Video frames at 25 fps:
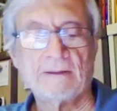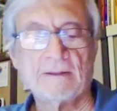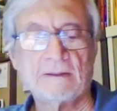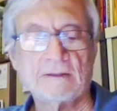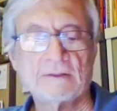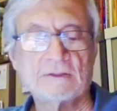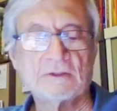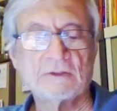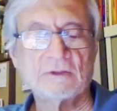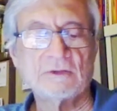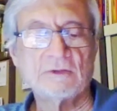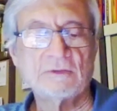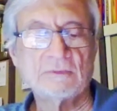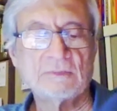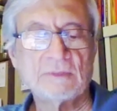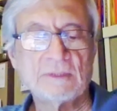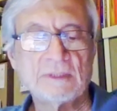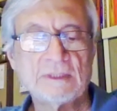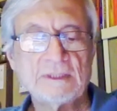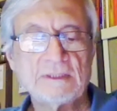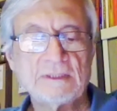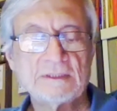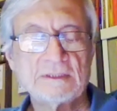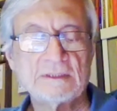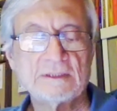So
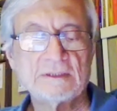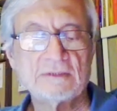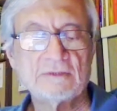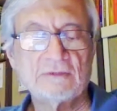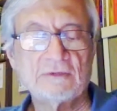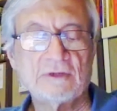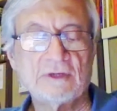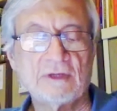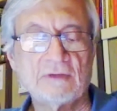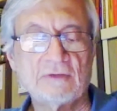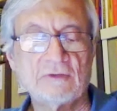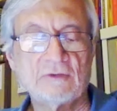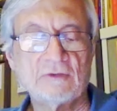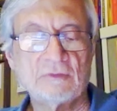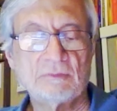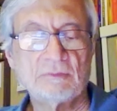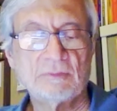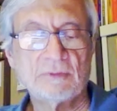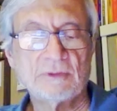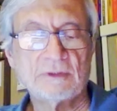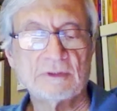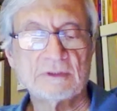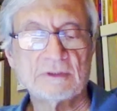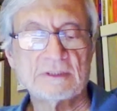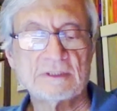humeis, if you have to
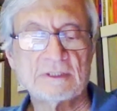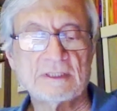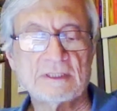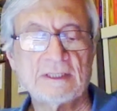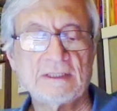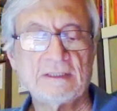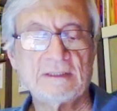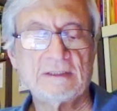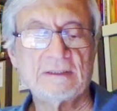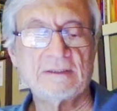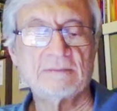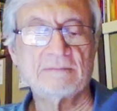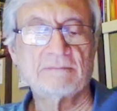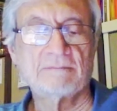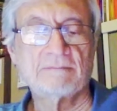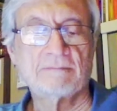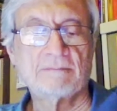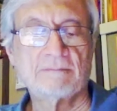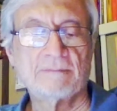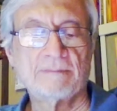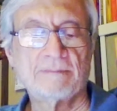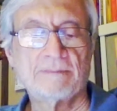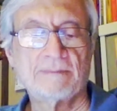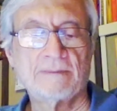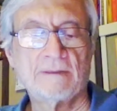parse that,
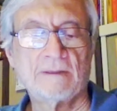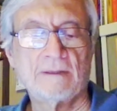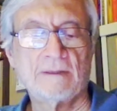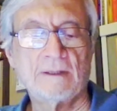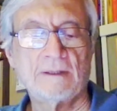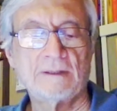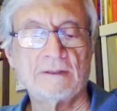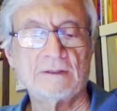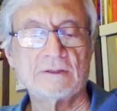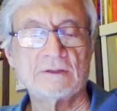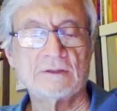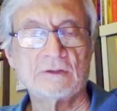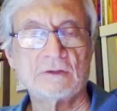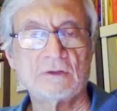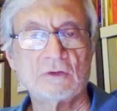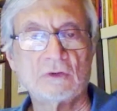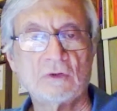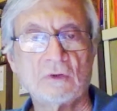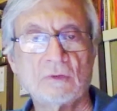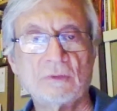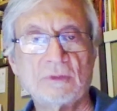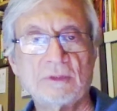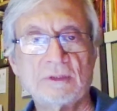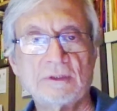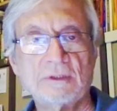it is a
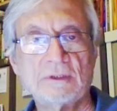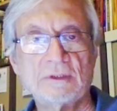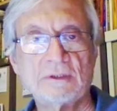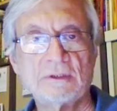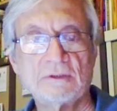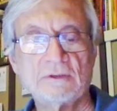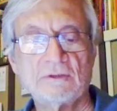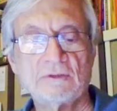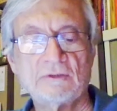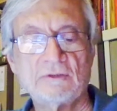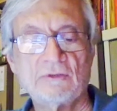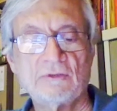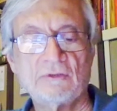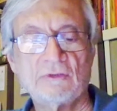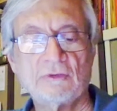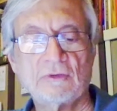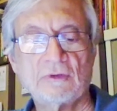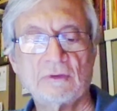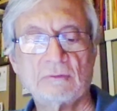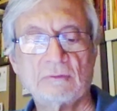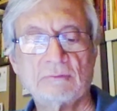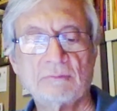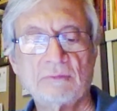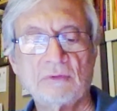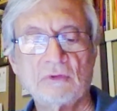nominative
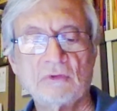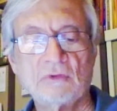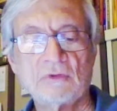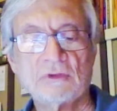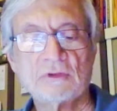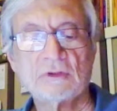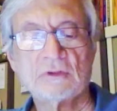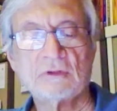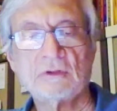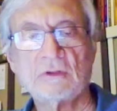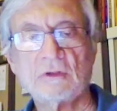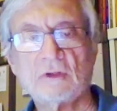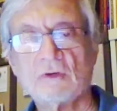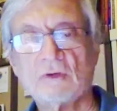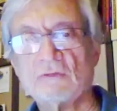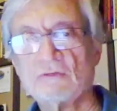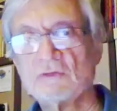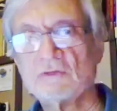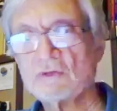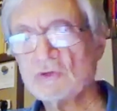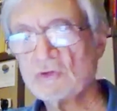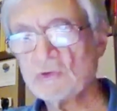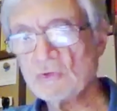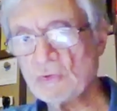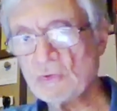plural of
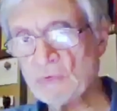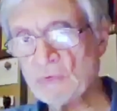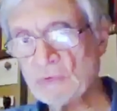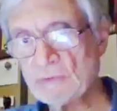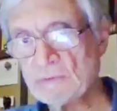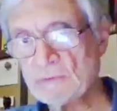su,